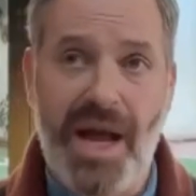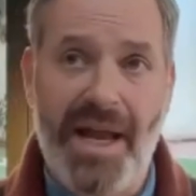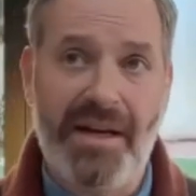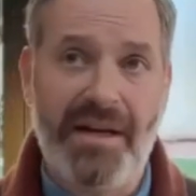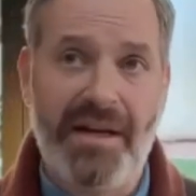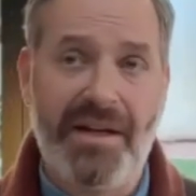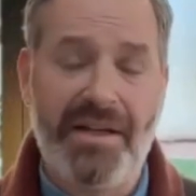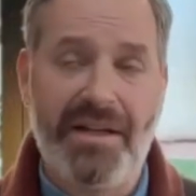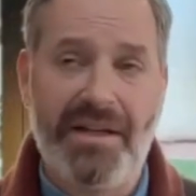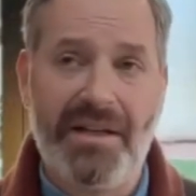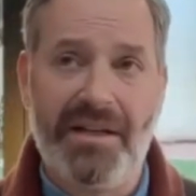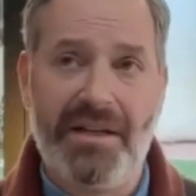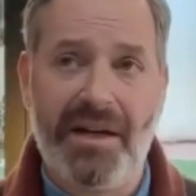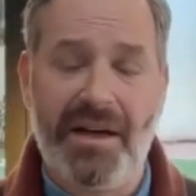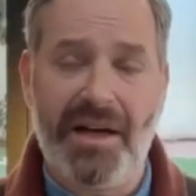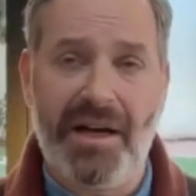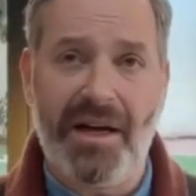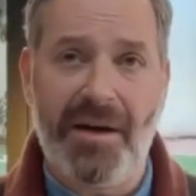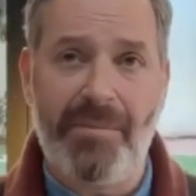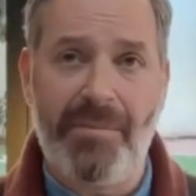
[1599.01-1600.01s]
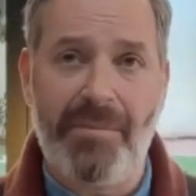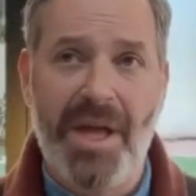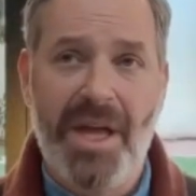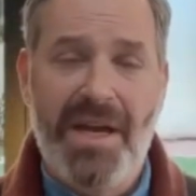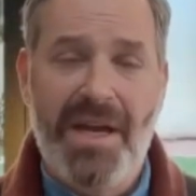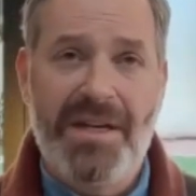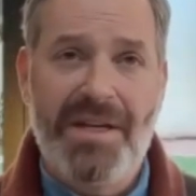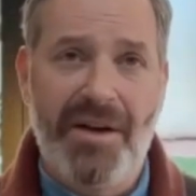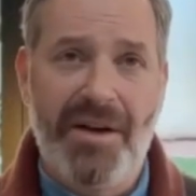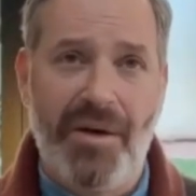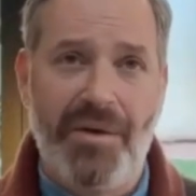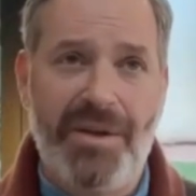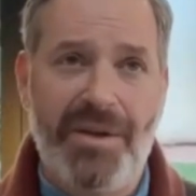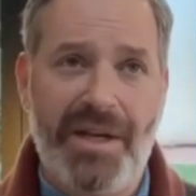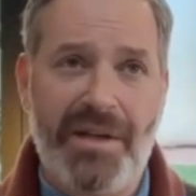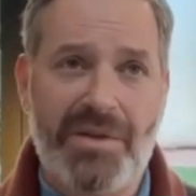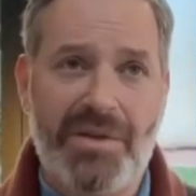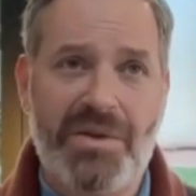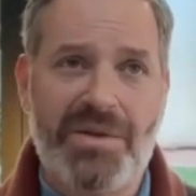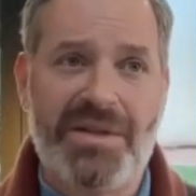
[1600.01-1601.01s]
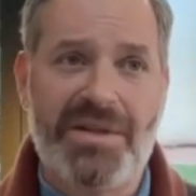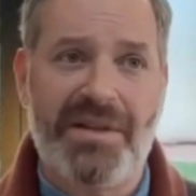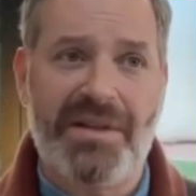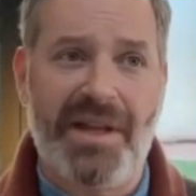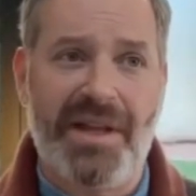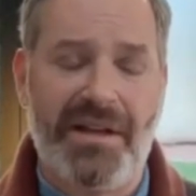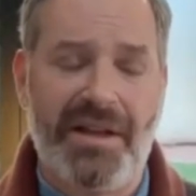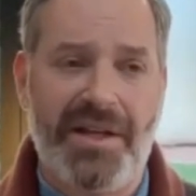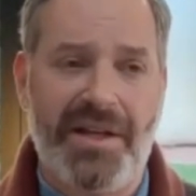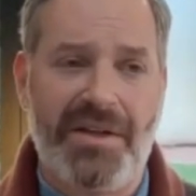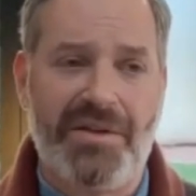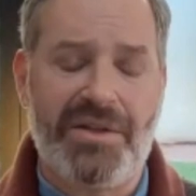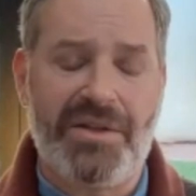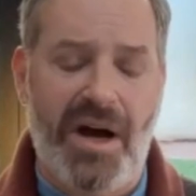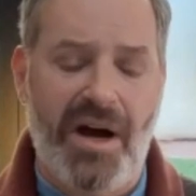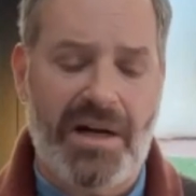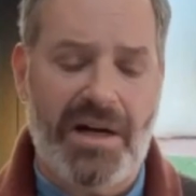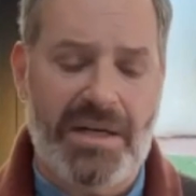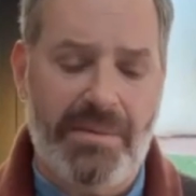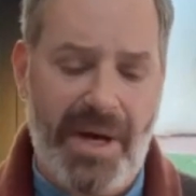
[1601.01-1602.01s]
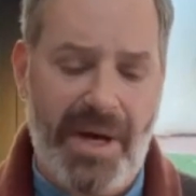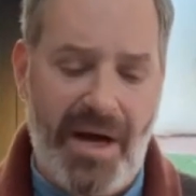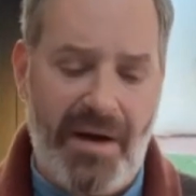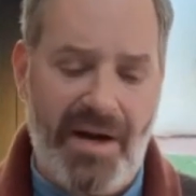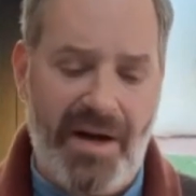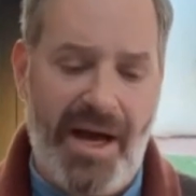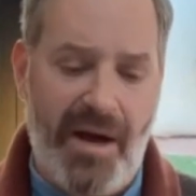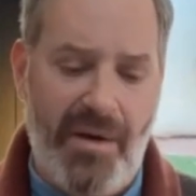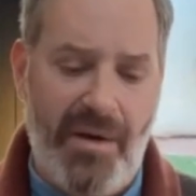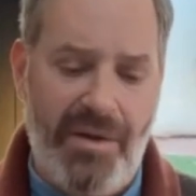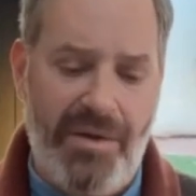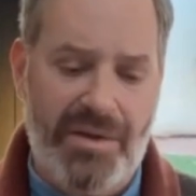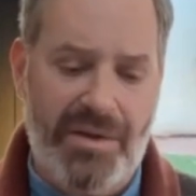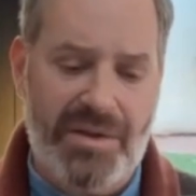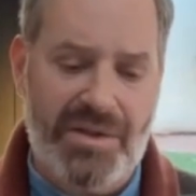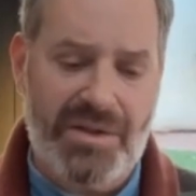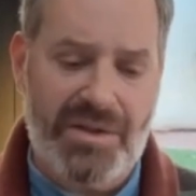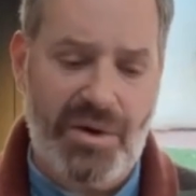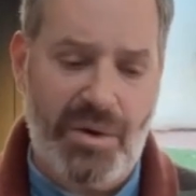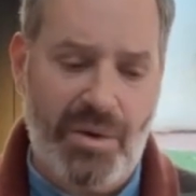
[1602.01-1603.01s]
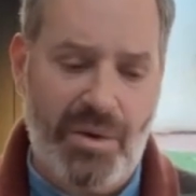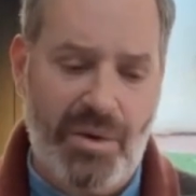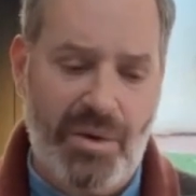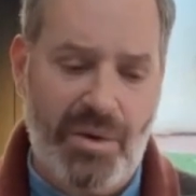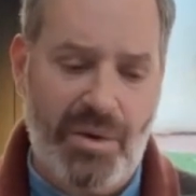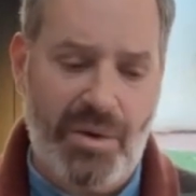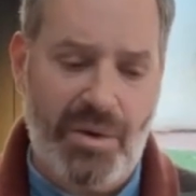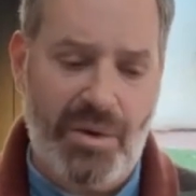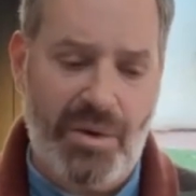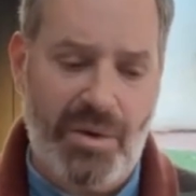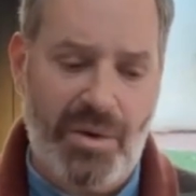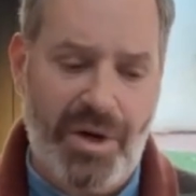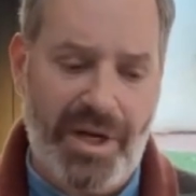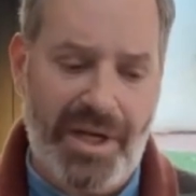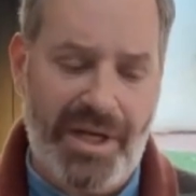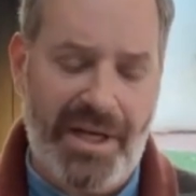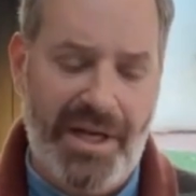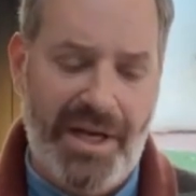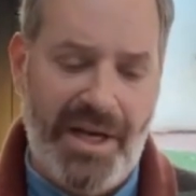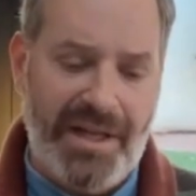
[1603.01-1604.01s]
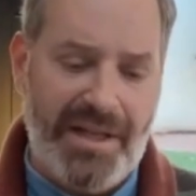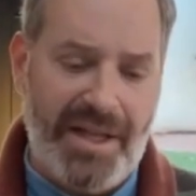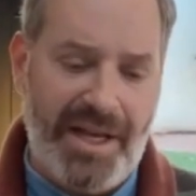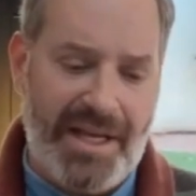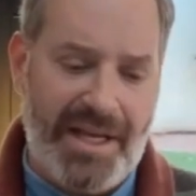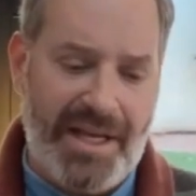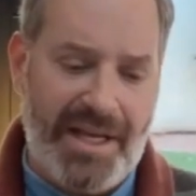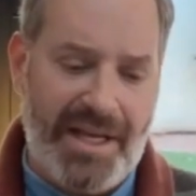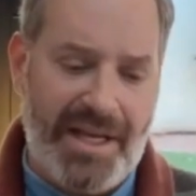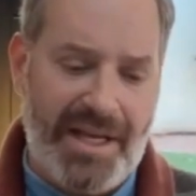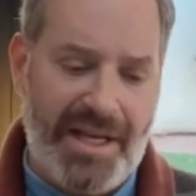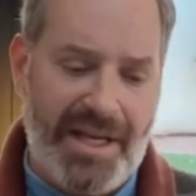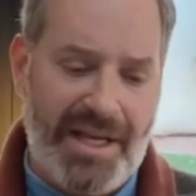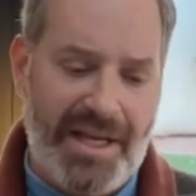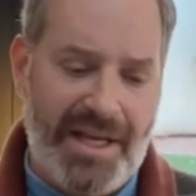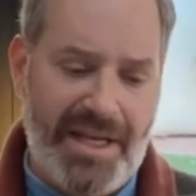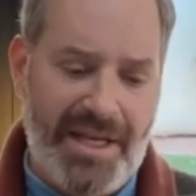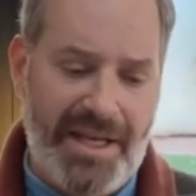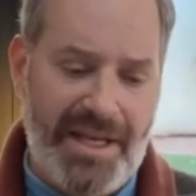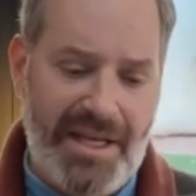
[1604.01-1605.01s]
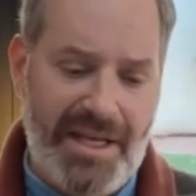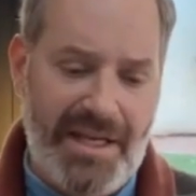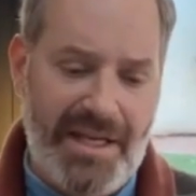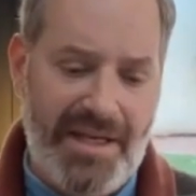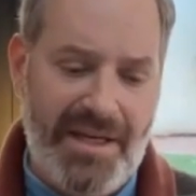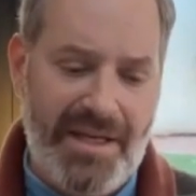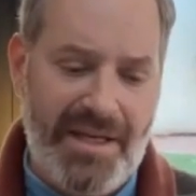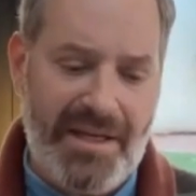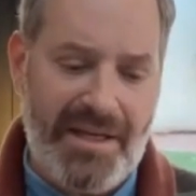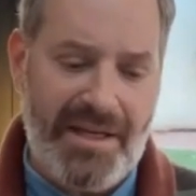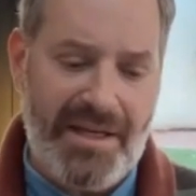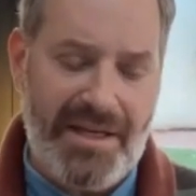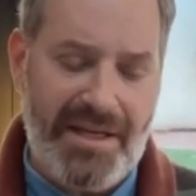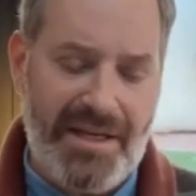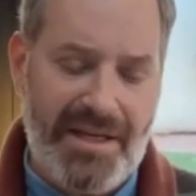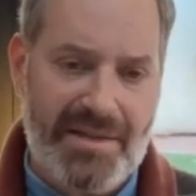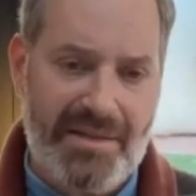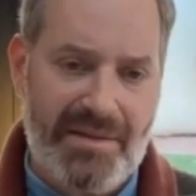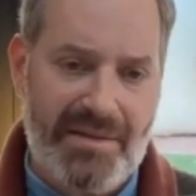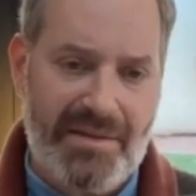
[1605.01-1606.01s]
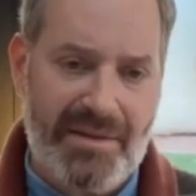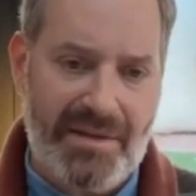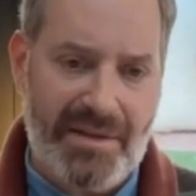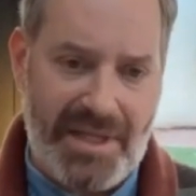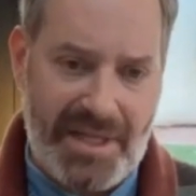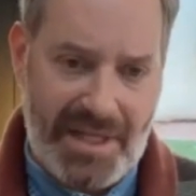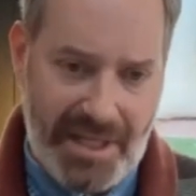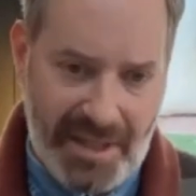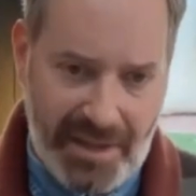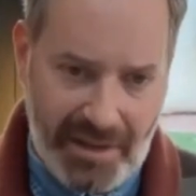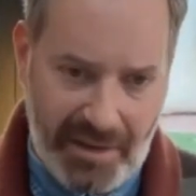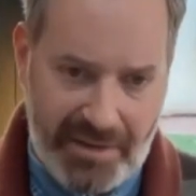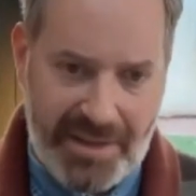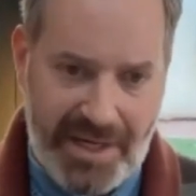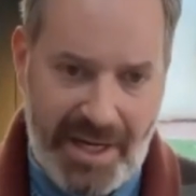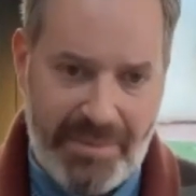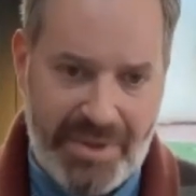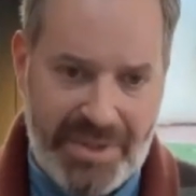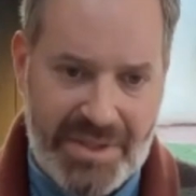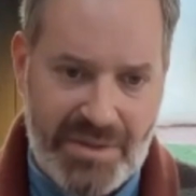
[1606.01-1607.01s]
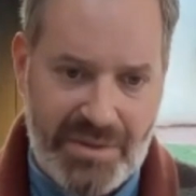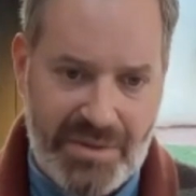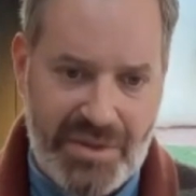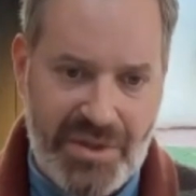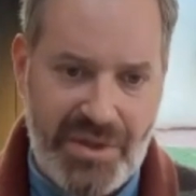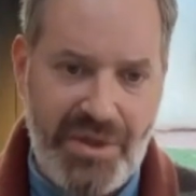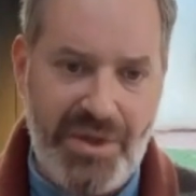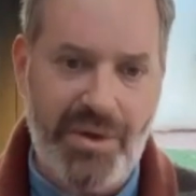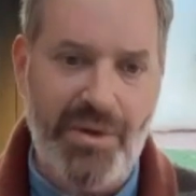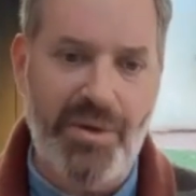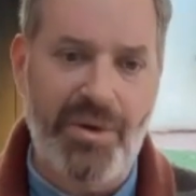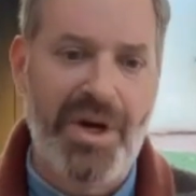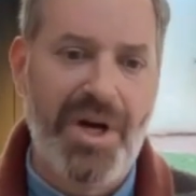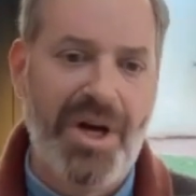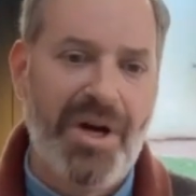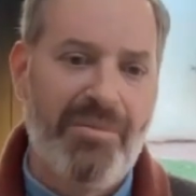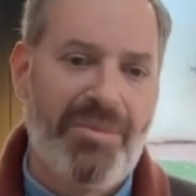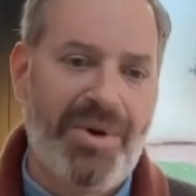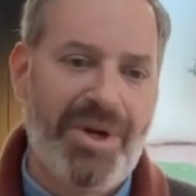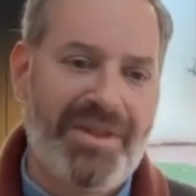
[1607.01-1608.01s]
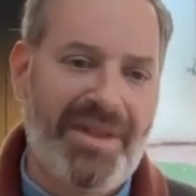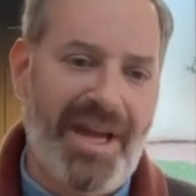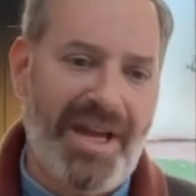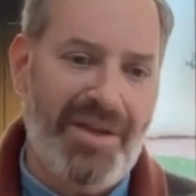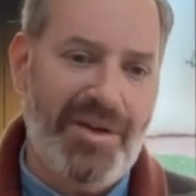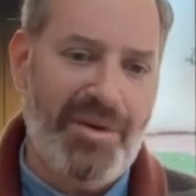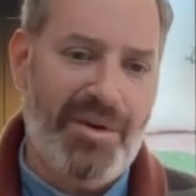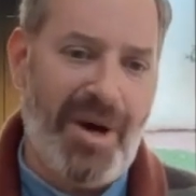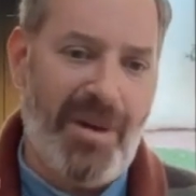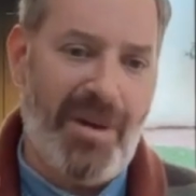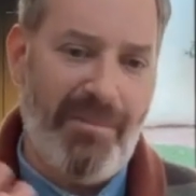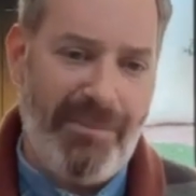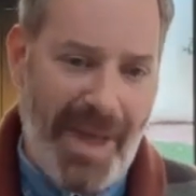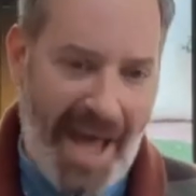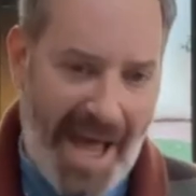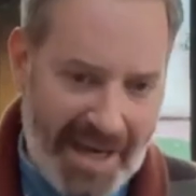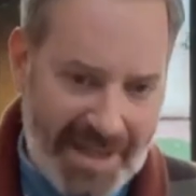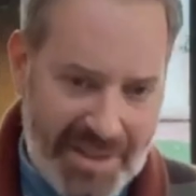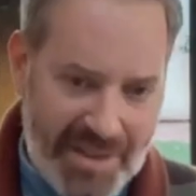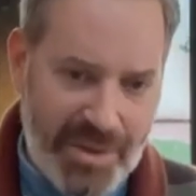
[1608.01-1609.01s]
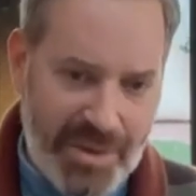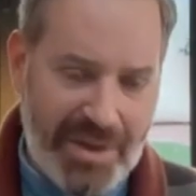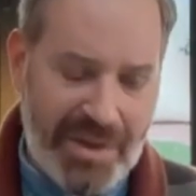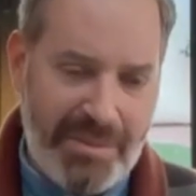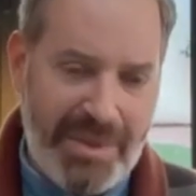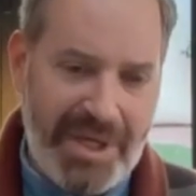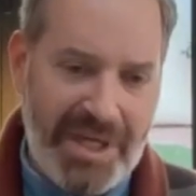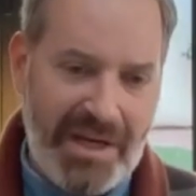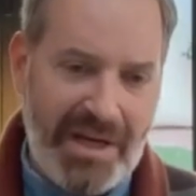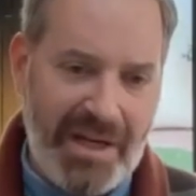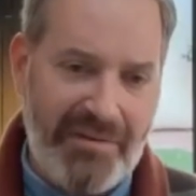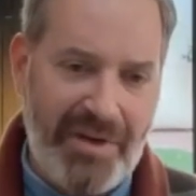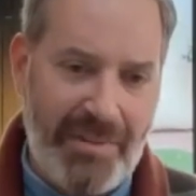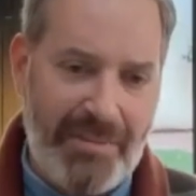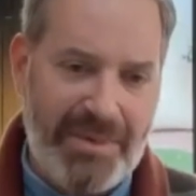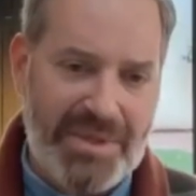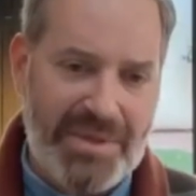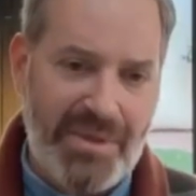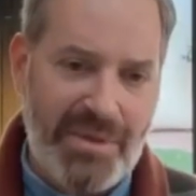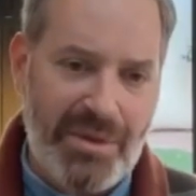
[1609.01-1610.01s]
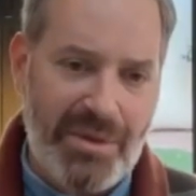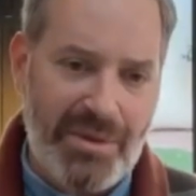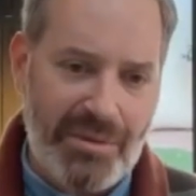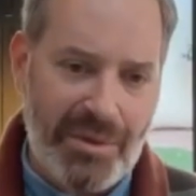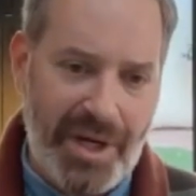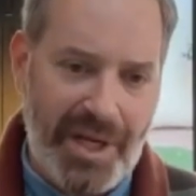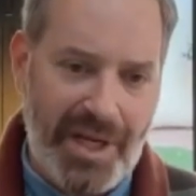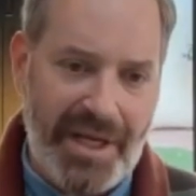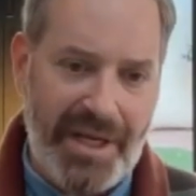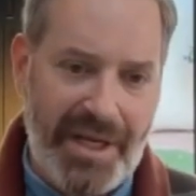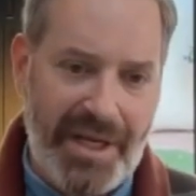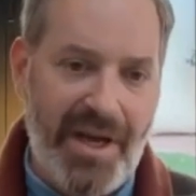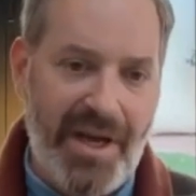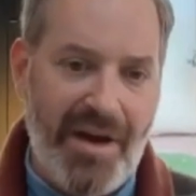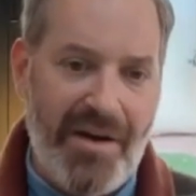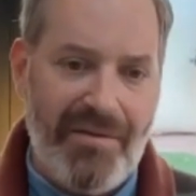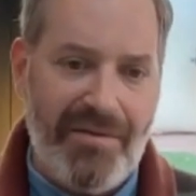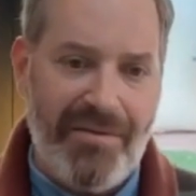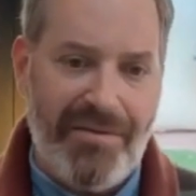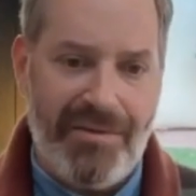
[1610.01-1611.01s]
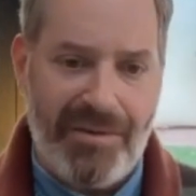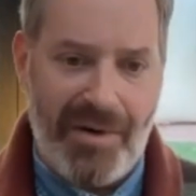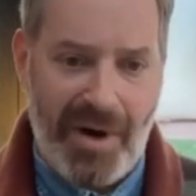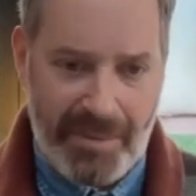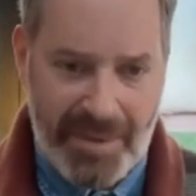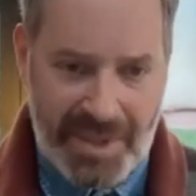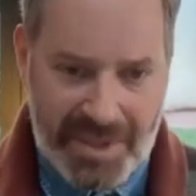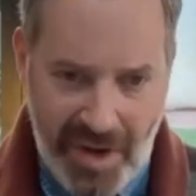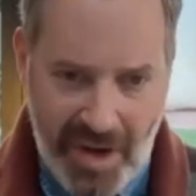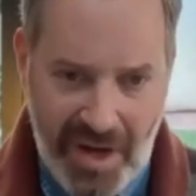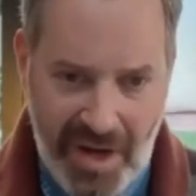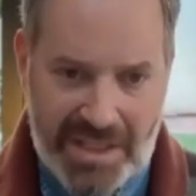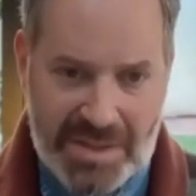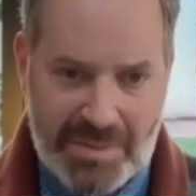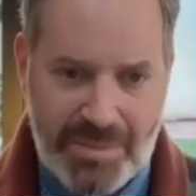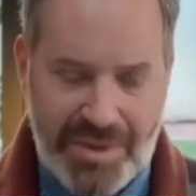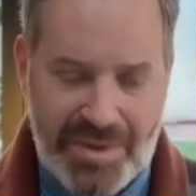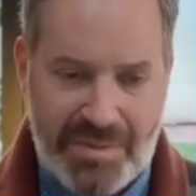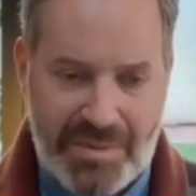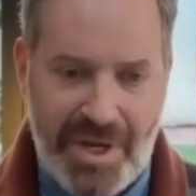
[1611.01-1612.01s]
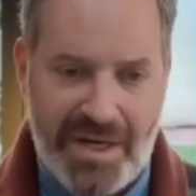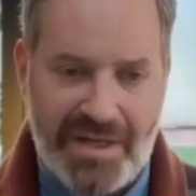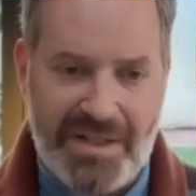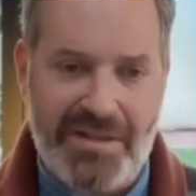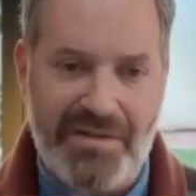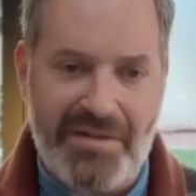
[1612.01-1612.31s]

And, you know, the interesting thing, like you talked about how the story, like he gets killed in episode 2, but then you come back to it at the beginning of episode 3 from the dog's perspective.